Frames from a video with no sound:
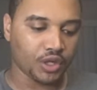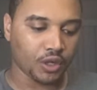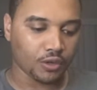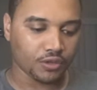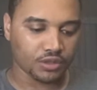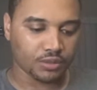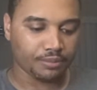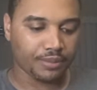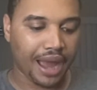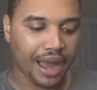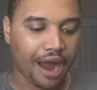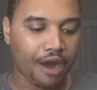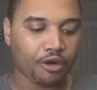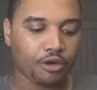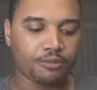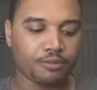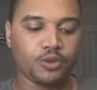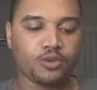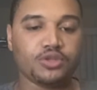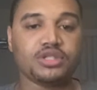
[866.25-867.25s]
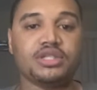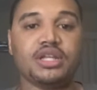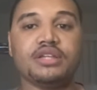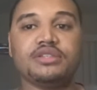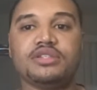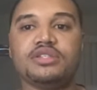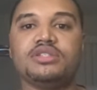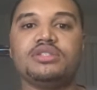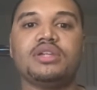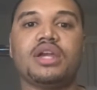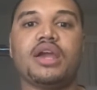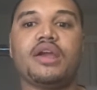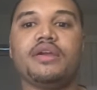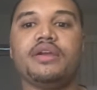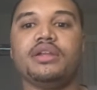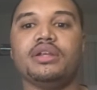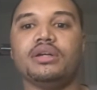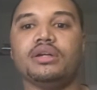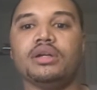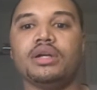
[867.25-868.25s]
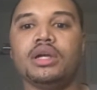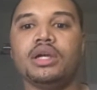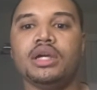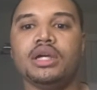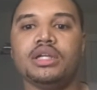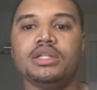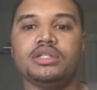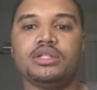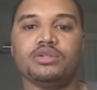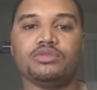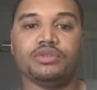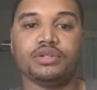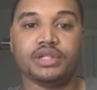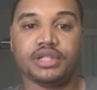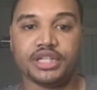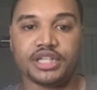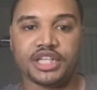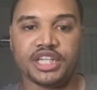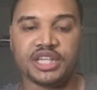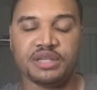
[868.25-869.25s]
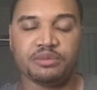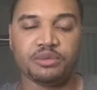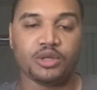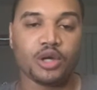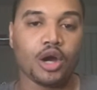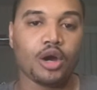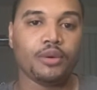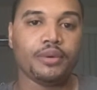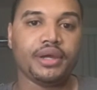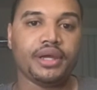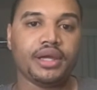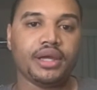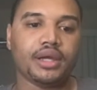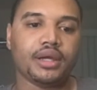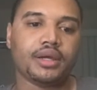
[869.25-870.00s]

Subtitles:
some power boost necessary to really keep going,